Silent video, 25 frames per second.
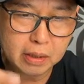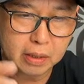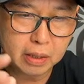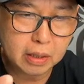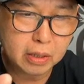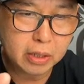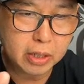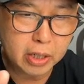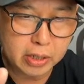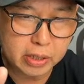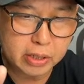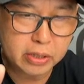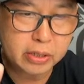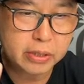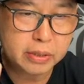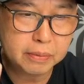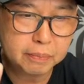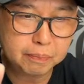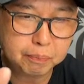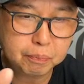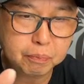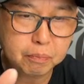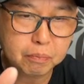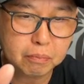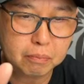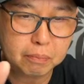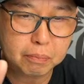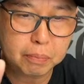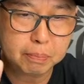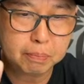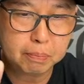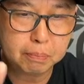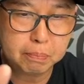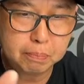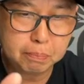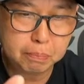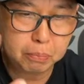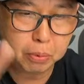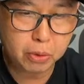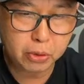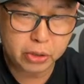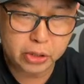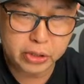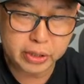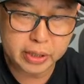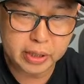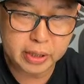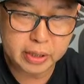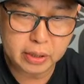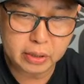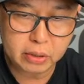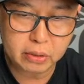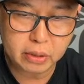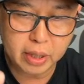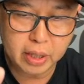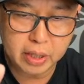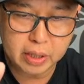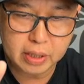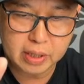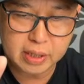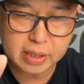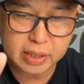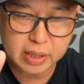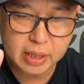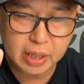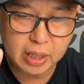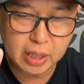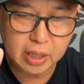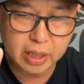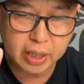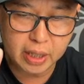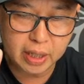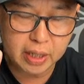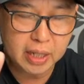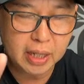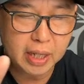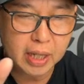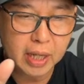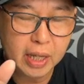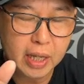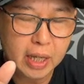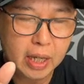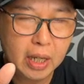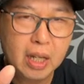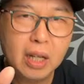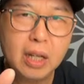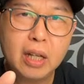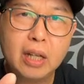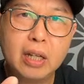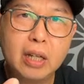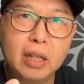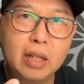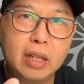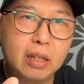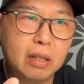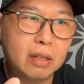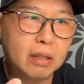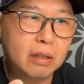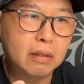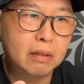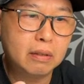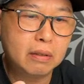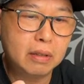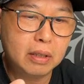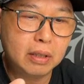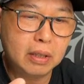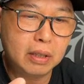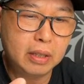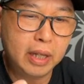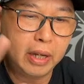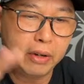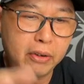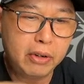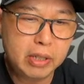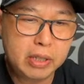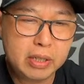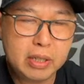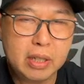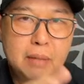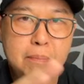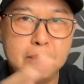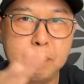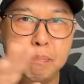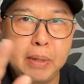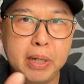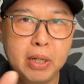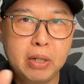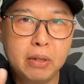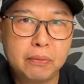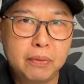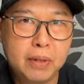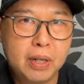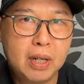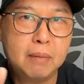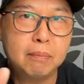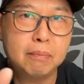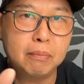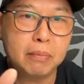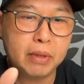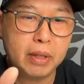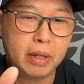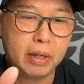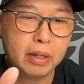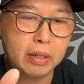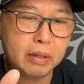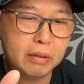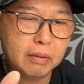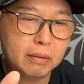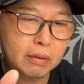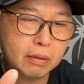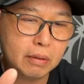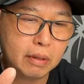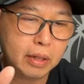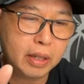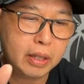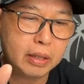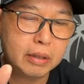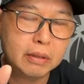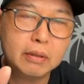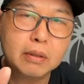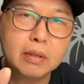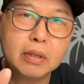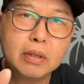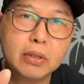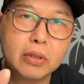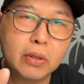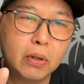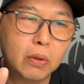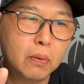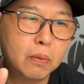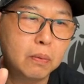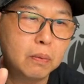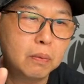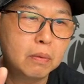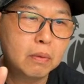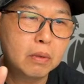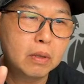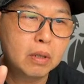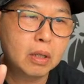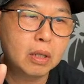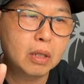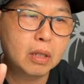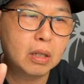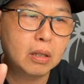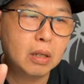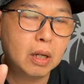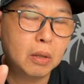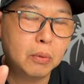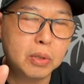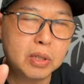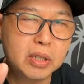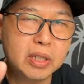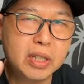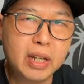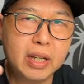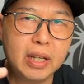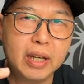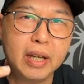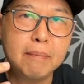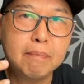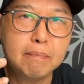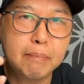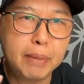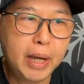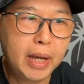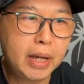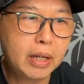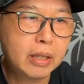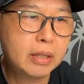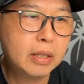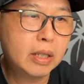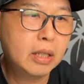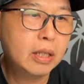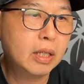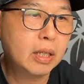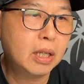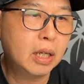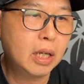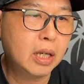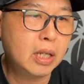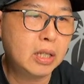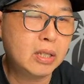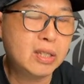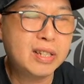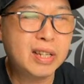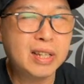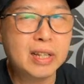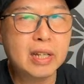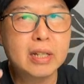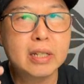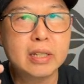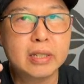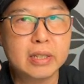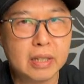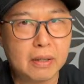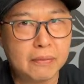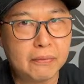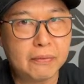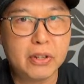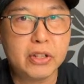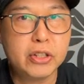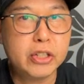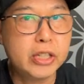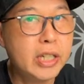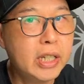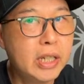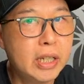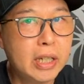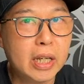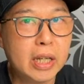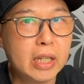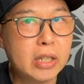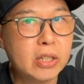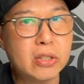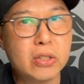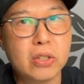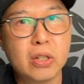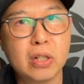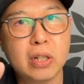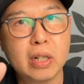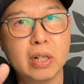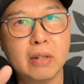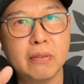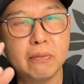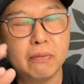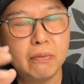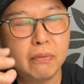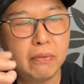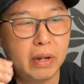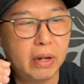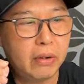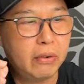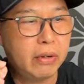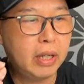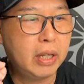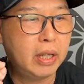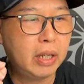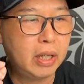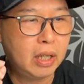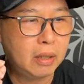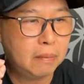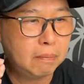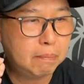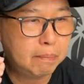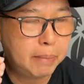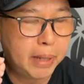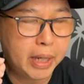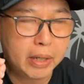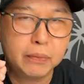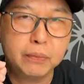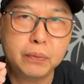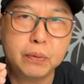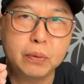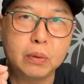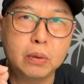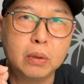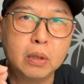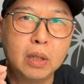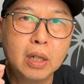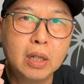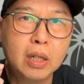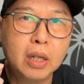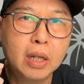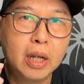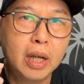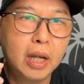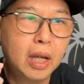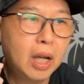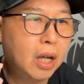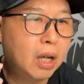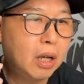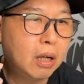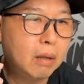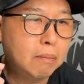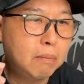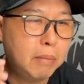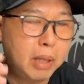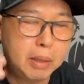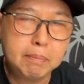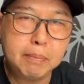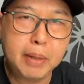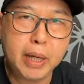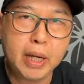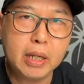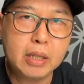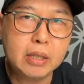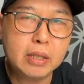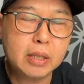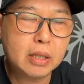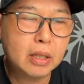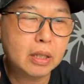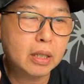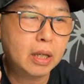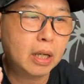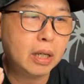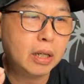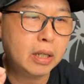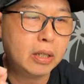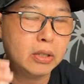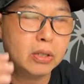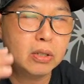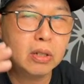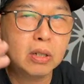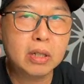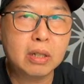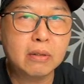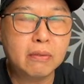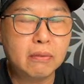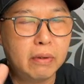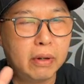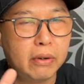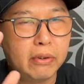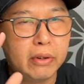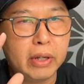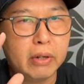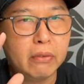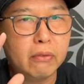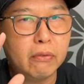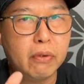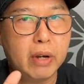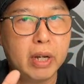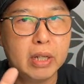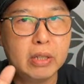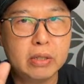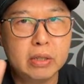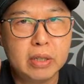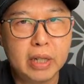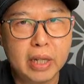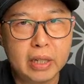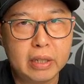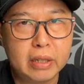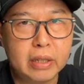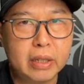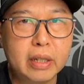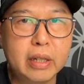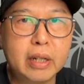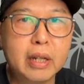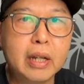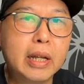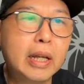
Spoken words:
hertz portion. You can see that there is a bit of hump there, right? So I would say impact is sufficient. It's not a very impactful mid bass, and it's not a very resonating